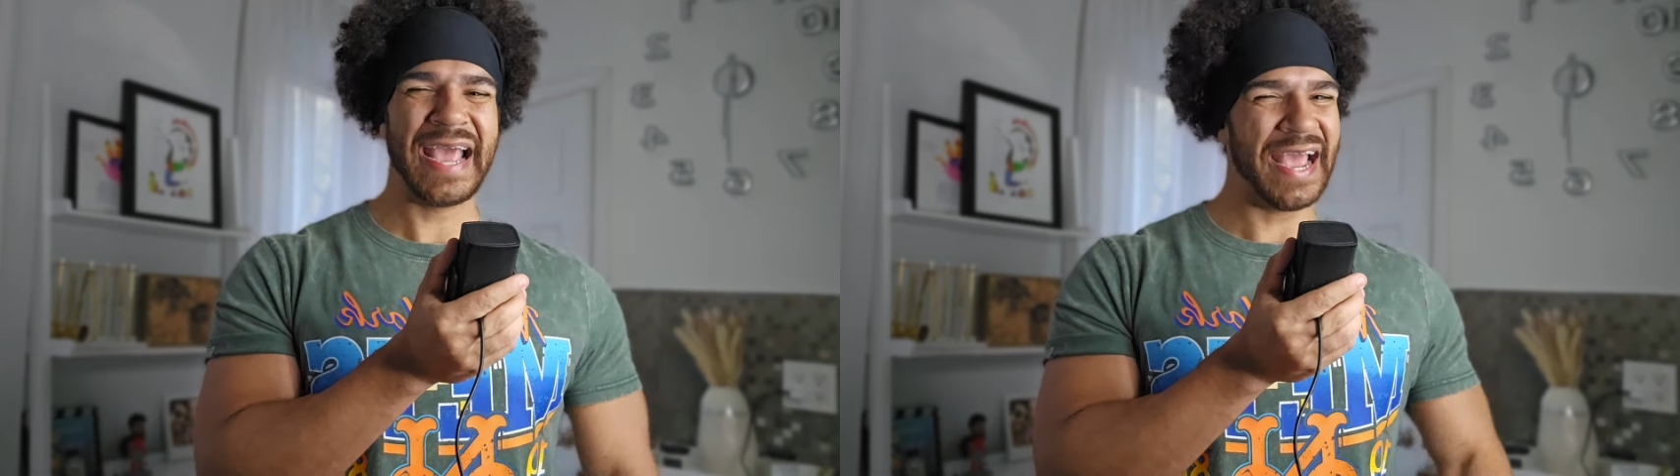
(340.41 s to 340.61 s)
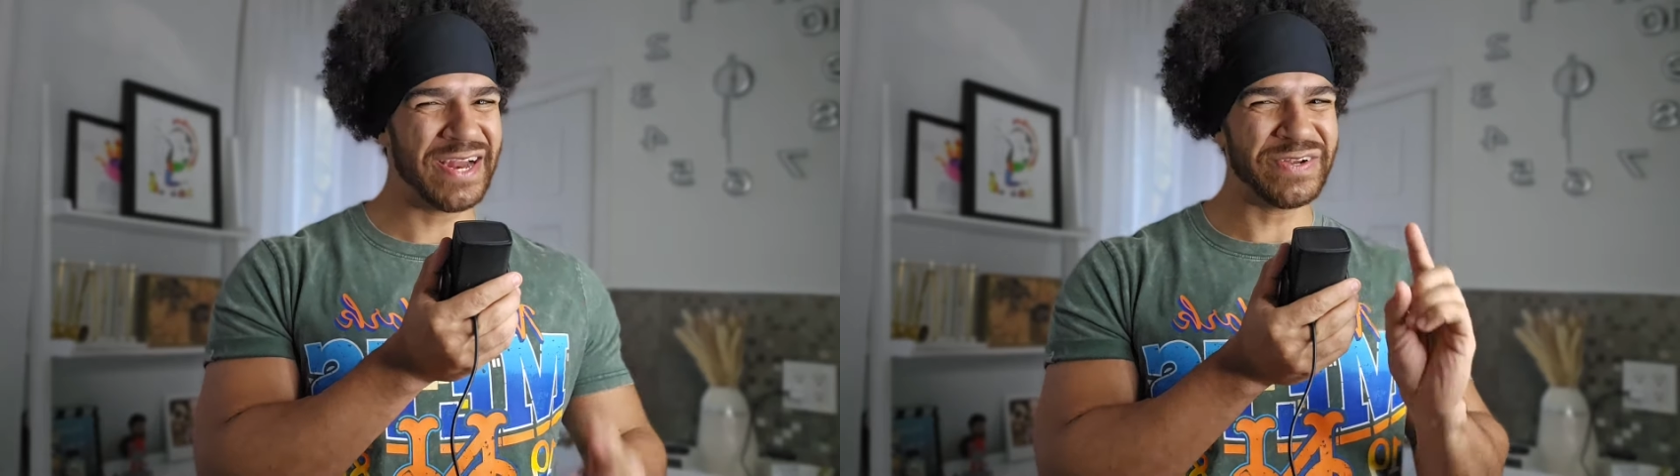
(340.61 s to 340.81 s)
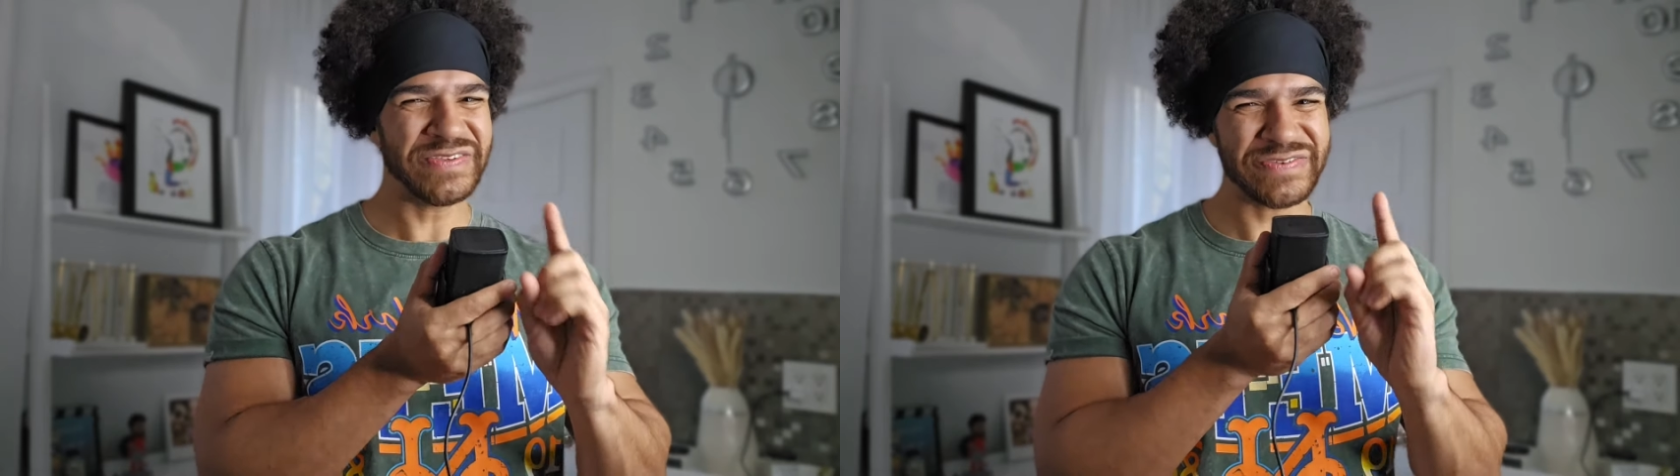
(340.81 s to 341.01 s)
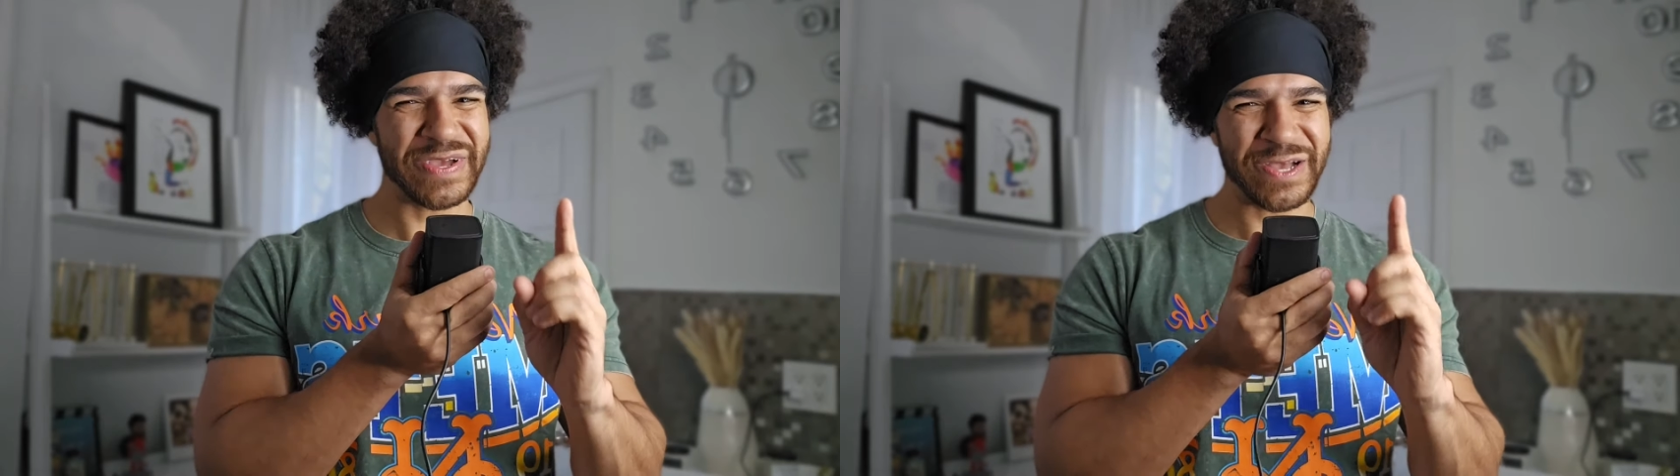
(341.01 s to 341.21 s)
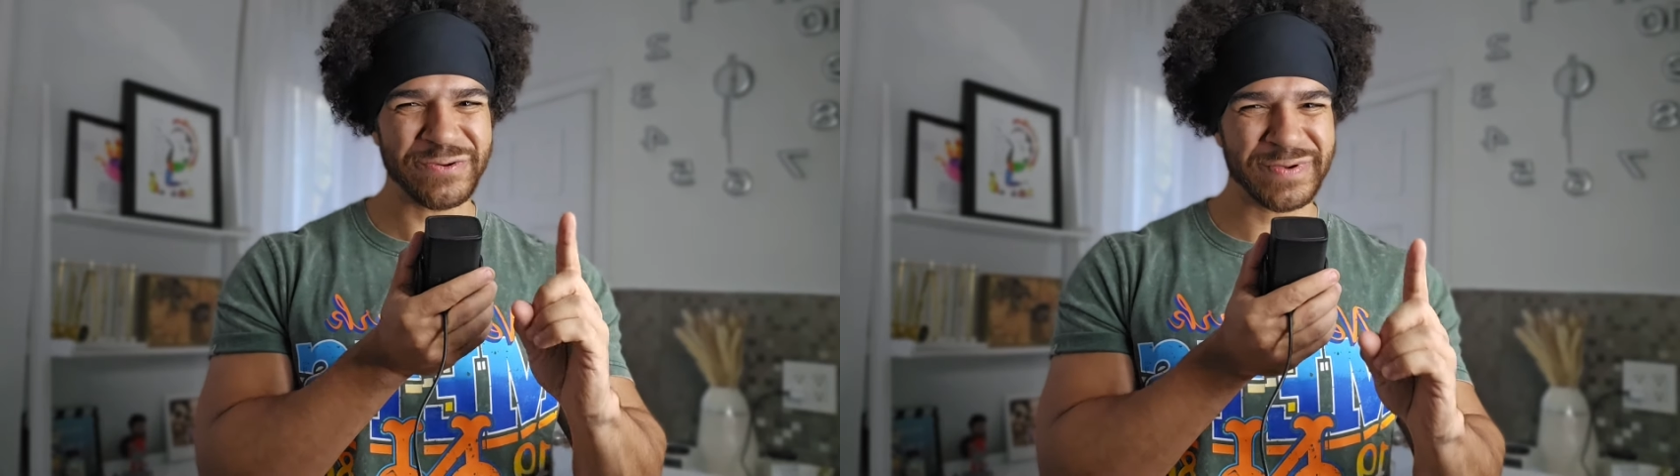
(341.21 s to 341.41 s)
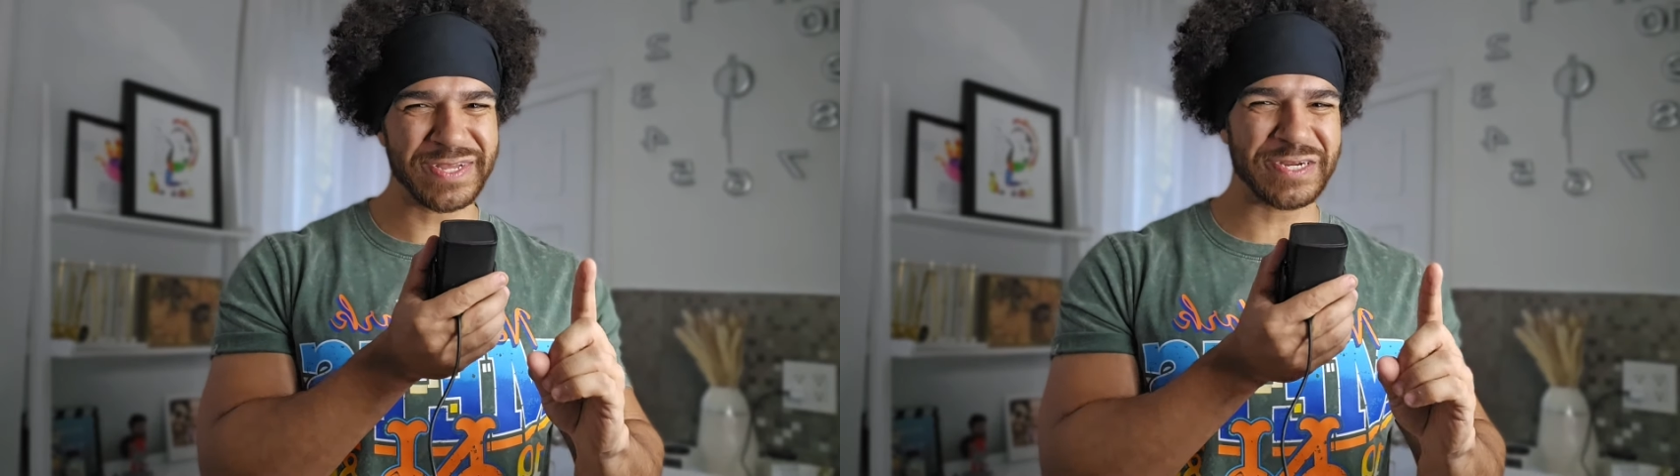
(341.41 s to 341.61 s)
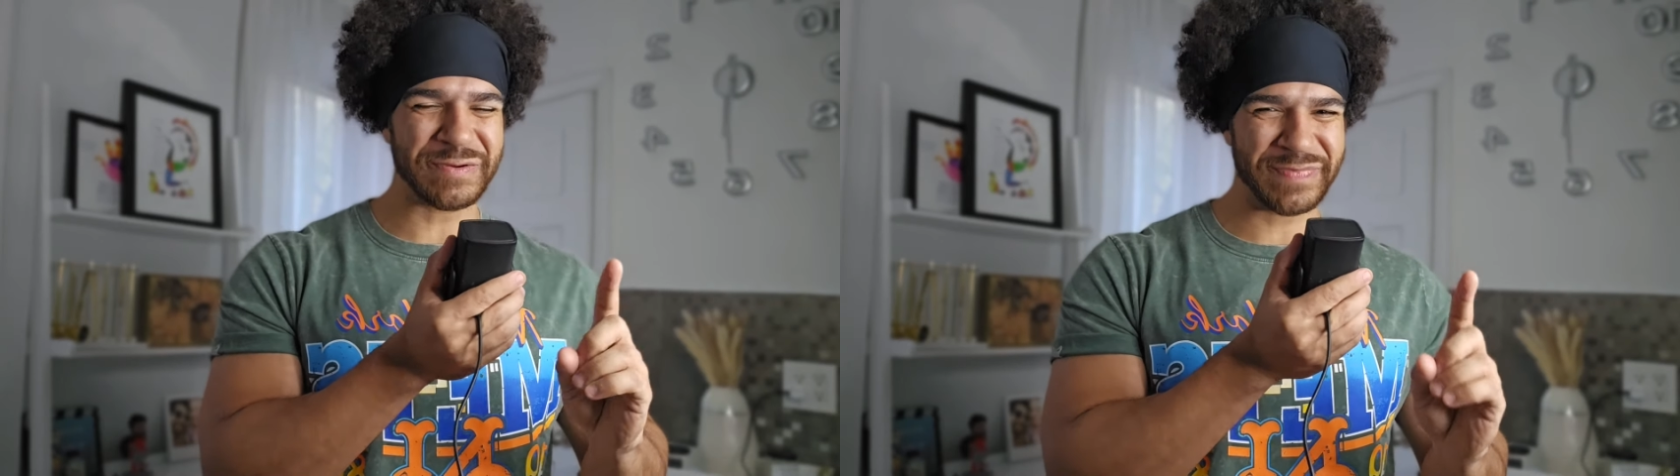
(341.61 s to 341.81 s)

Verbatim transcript: and also how well you're